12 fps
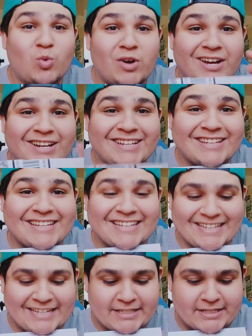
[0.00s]
one
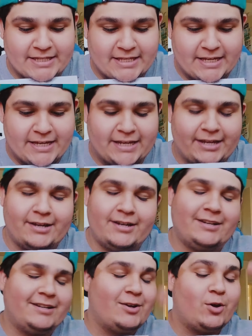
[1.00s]
is the...
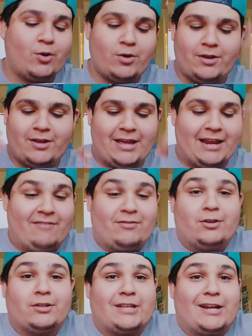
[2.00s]
I
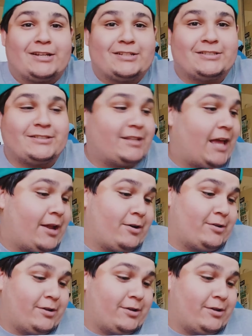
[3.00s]
haven't looked at it because I don't